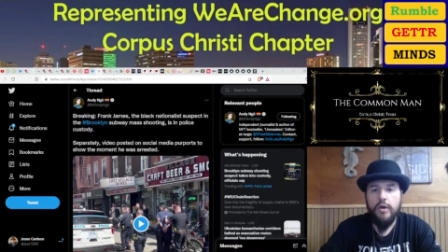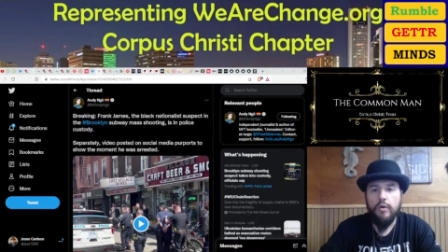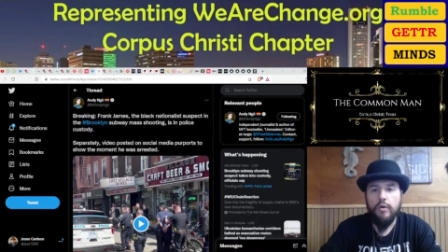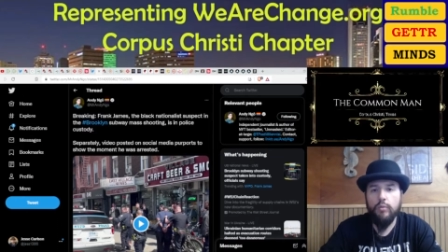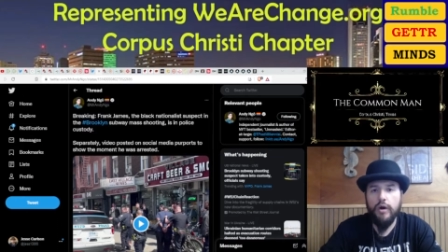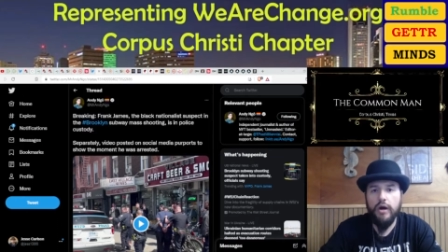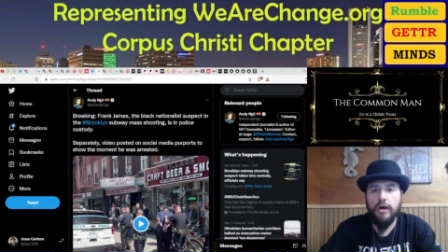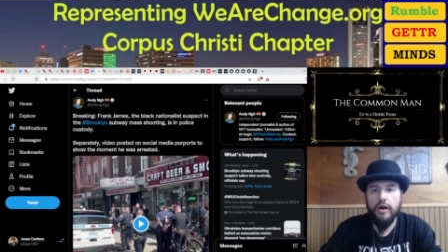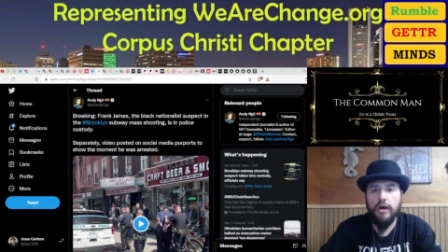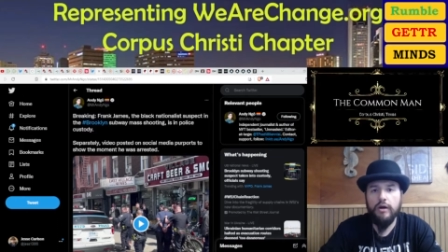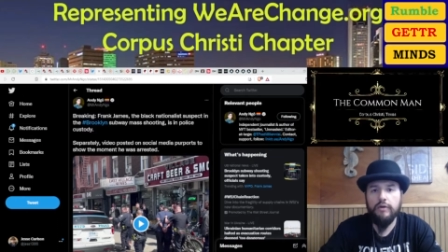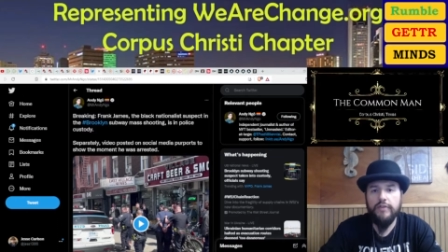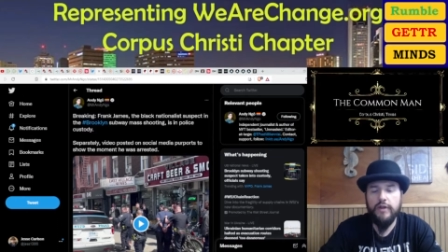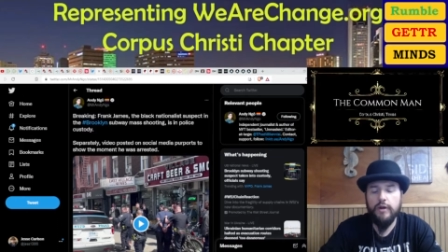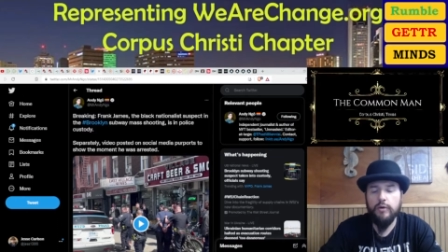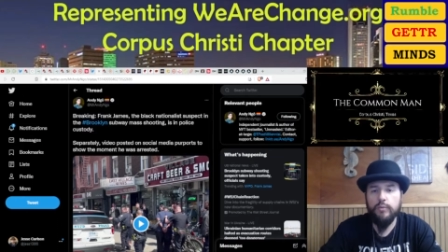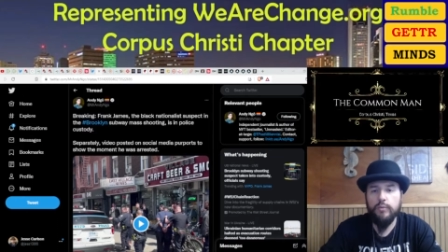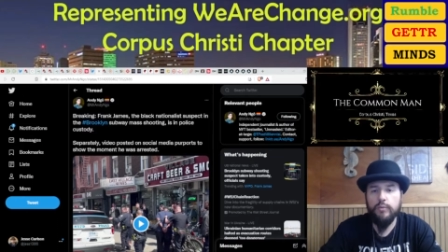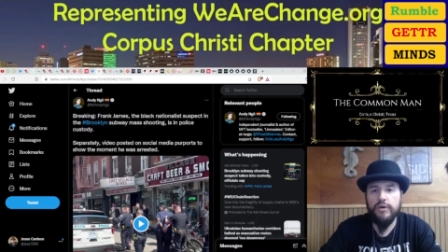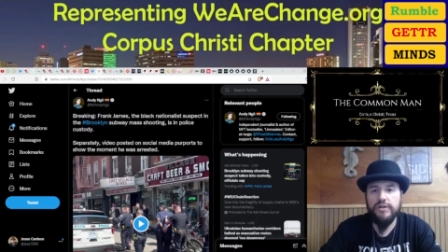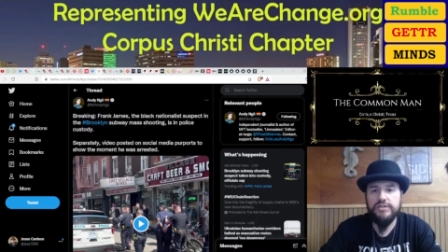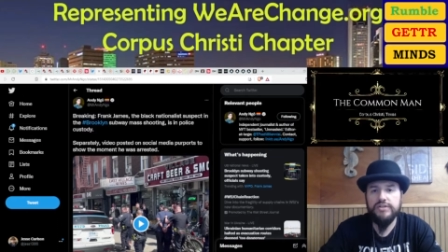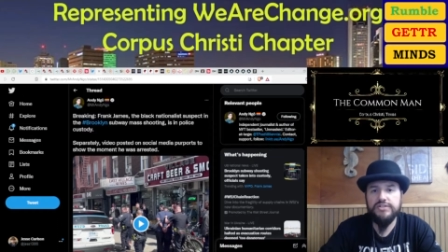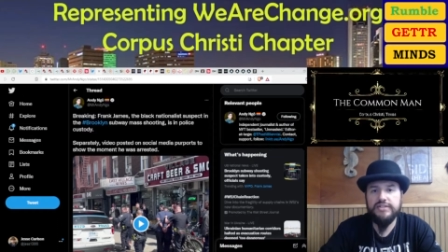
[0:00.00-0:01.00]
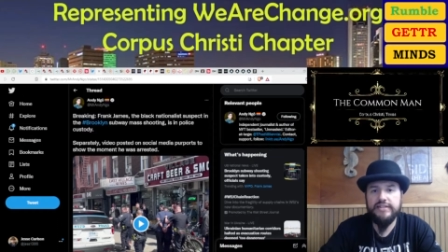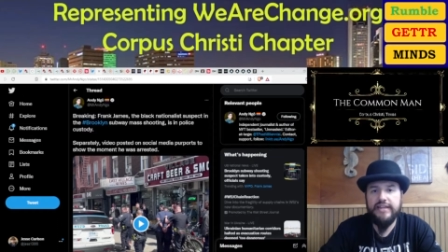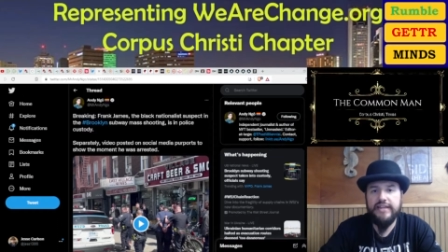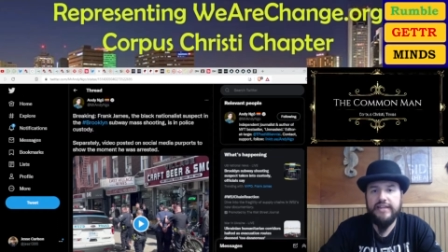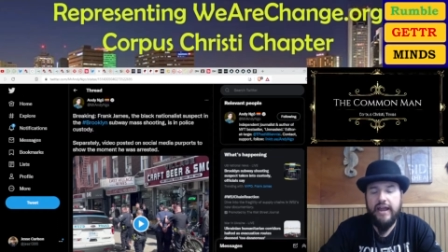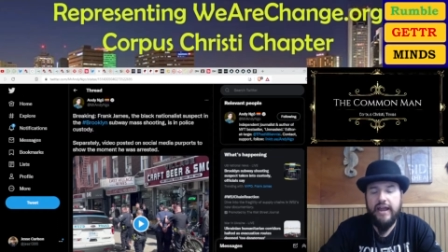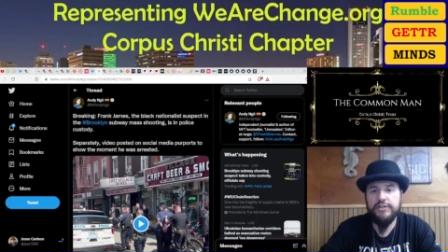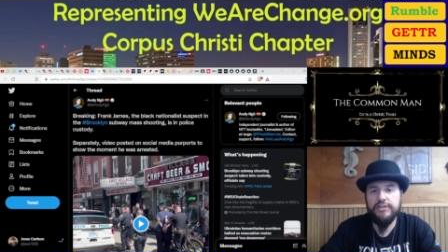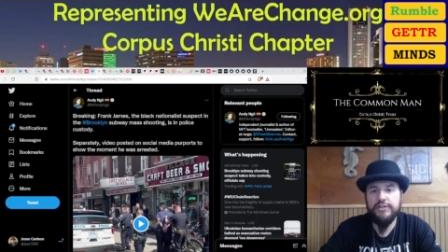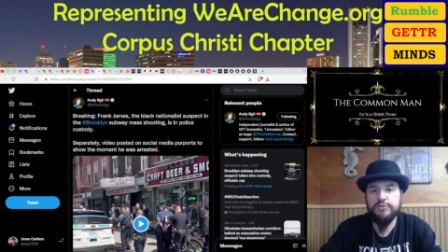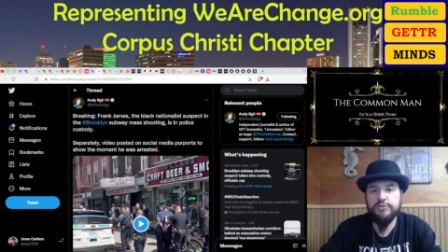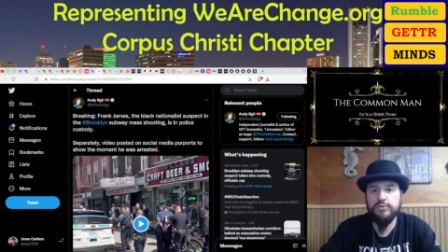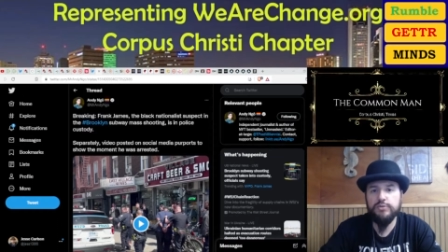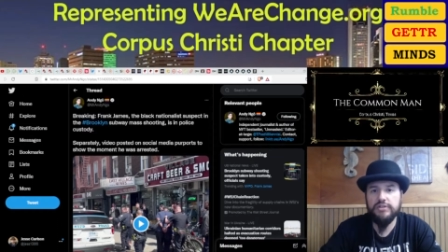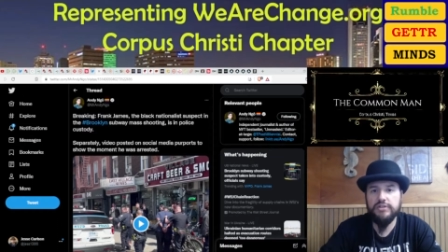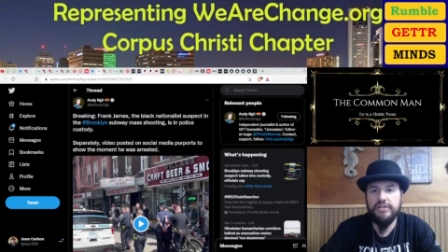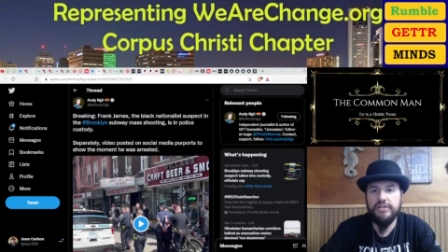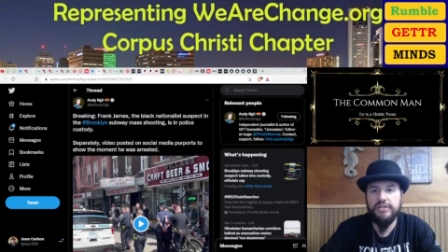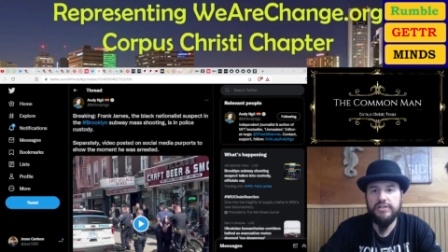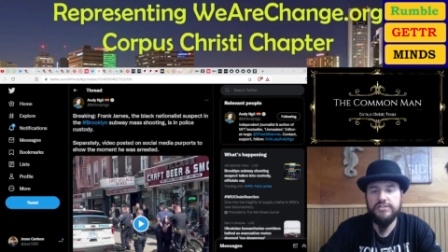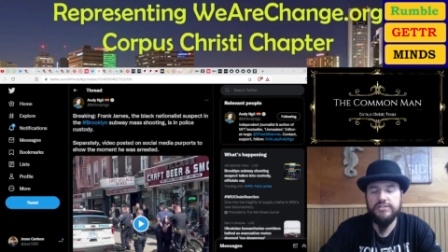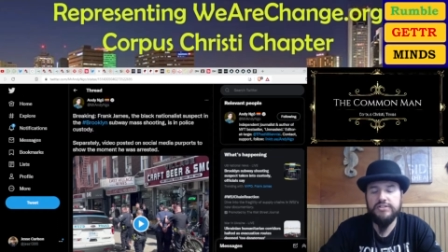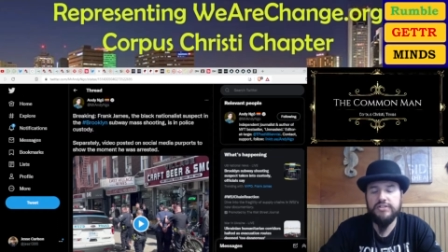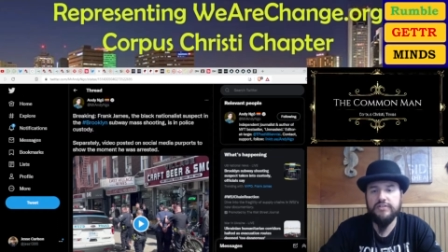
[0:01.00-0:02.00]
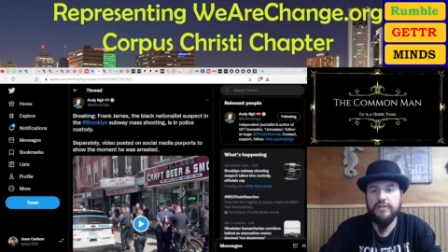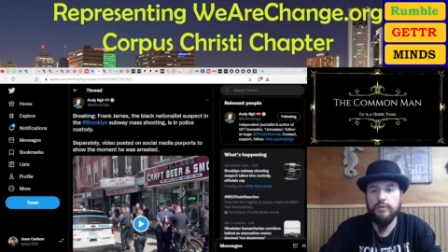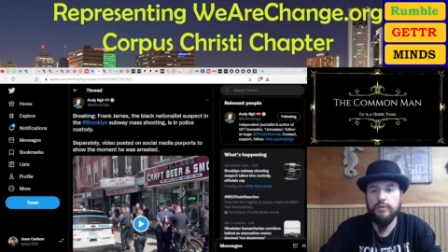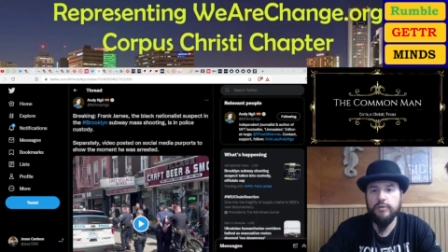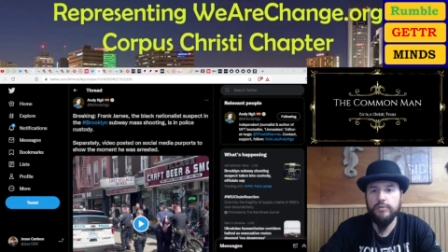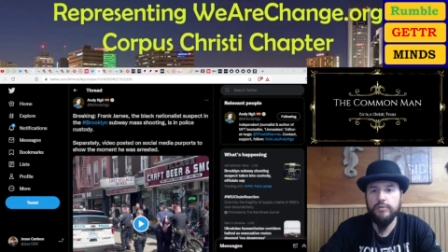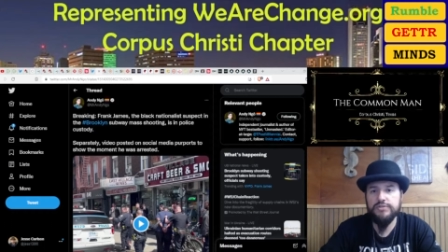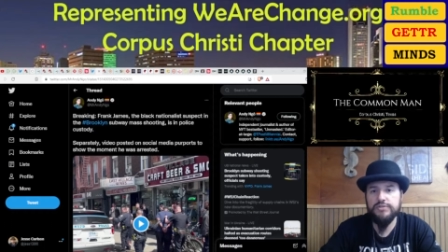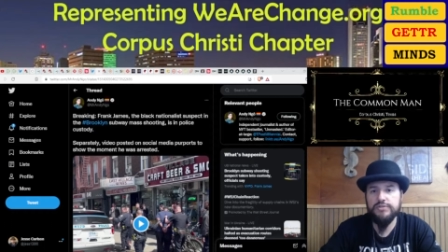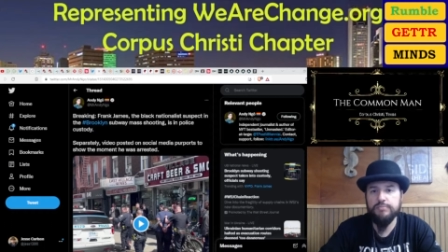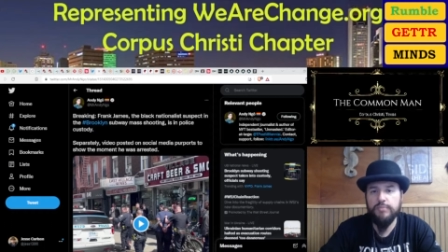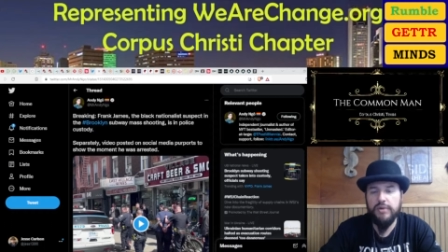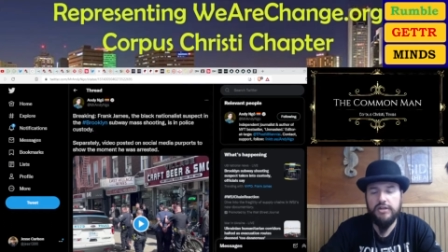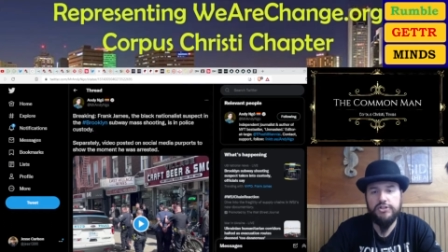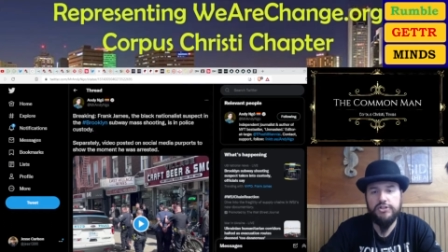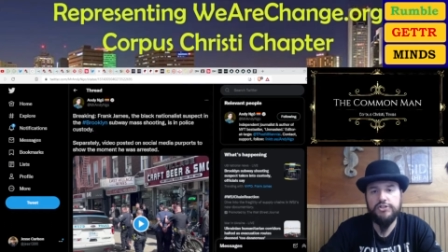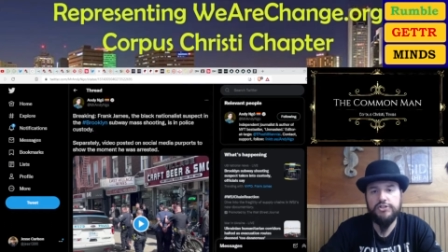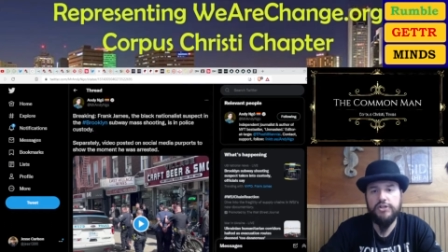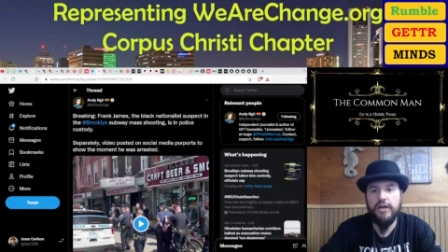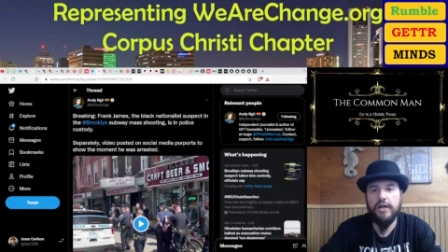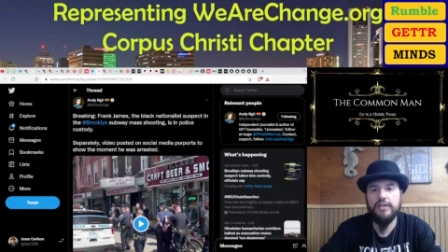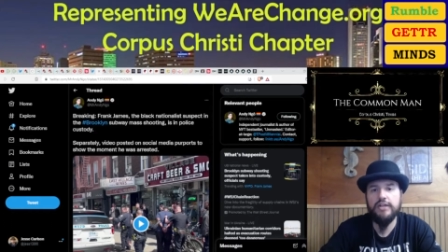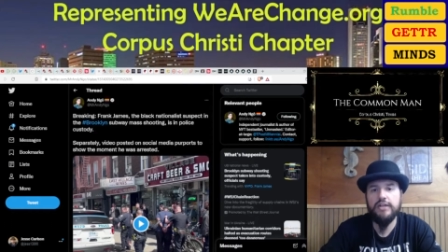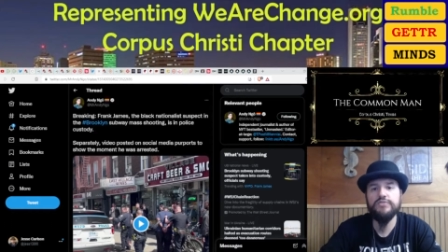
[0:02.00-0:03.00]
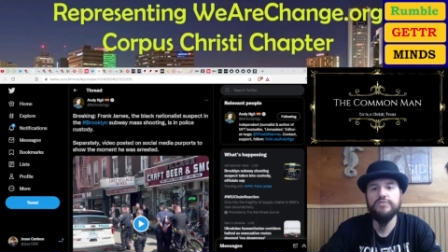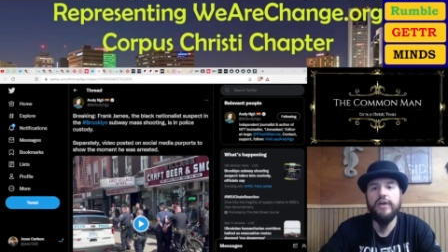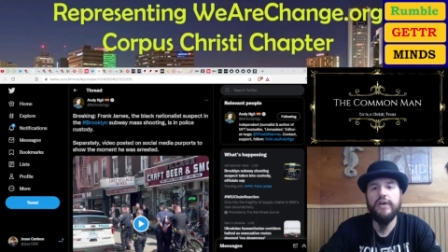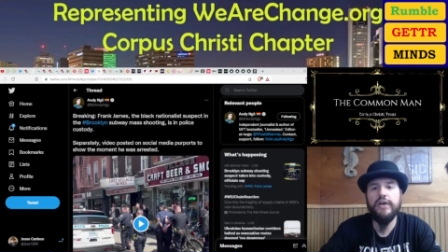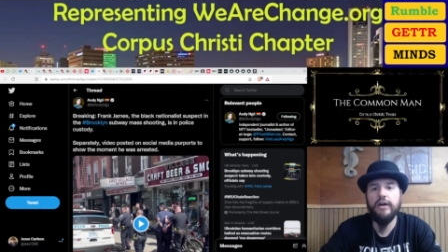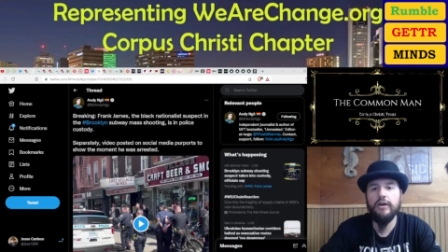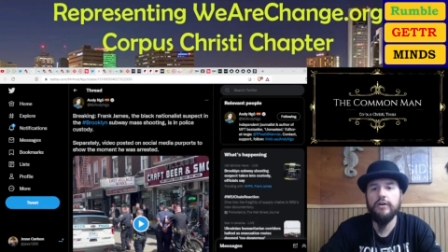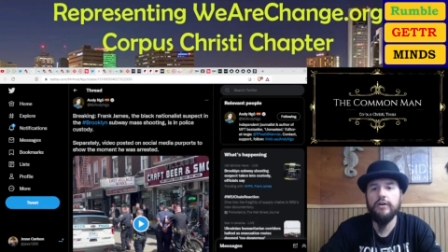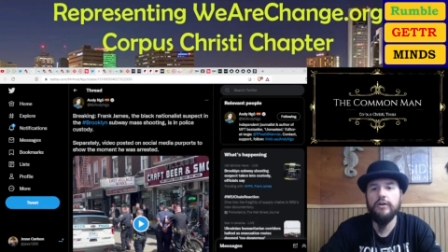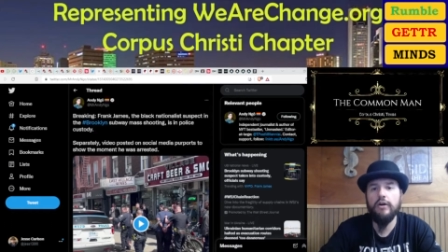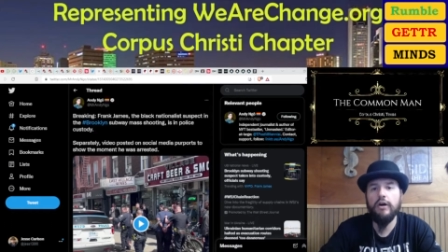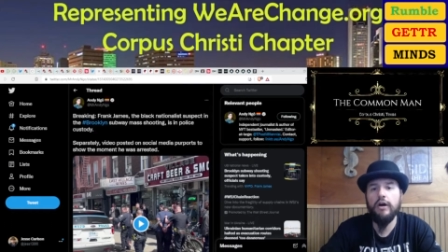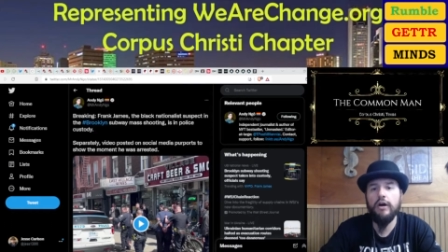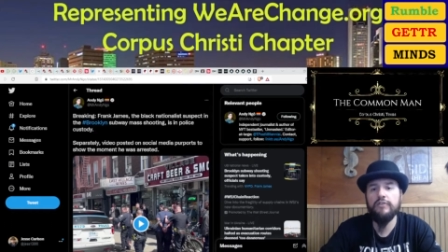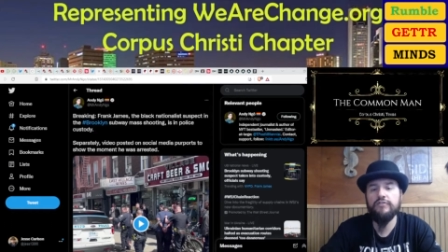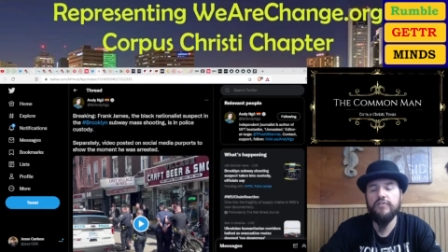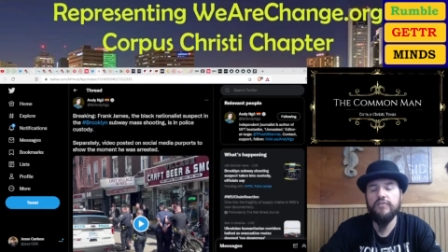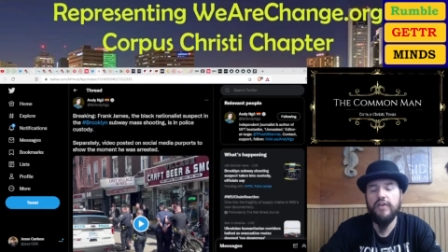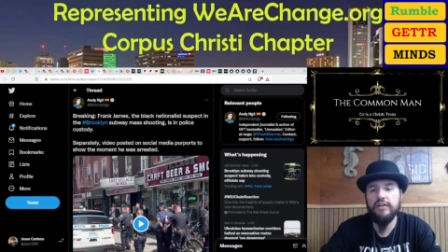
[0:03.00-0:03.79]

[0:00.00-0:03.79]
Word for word: where there was gas released, there was many shots fired off